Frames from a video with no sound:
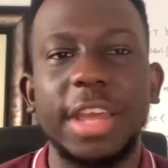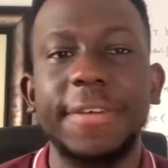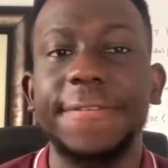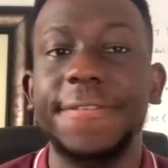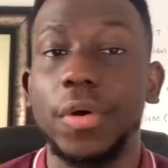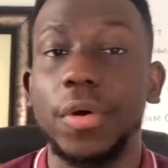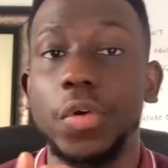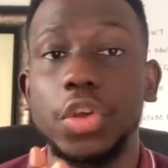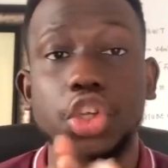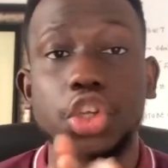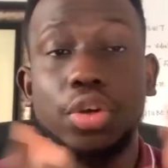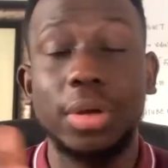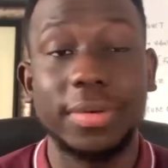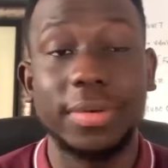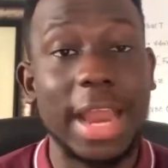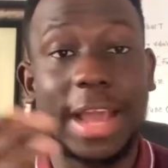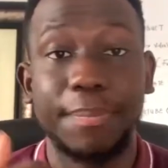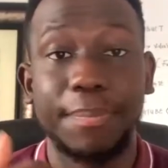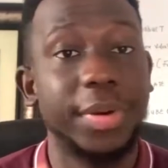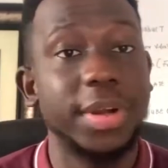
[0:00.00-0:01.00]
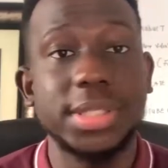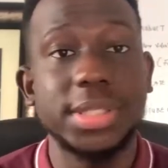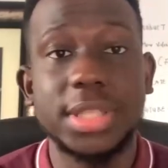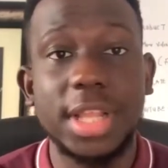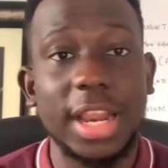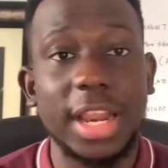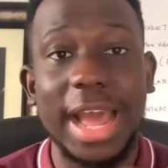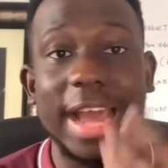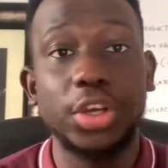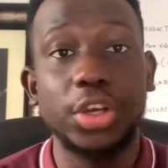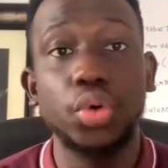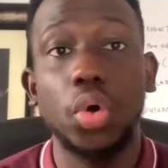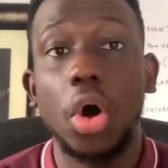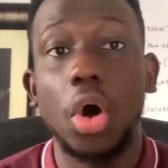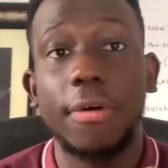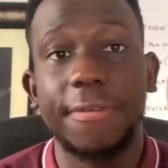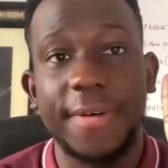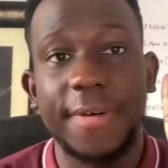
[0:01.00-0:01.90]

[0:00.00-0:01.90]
if I were you, like personally, I do all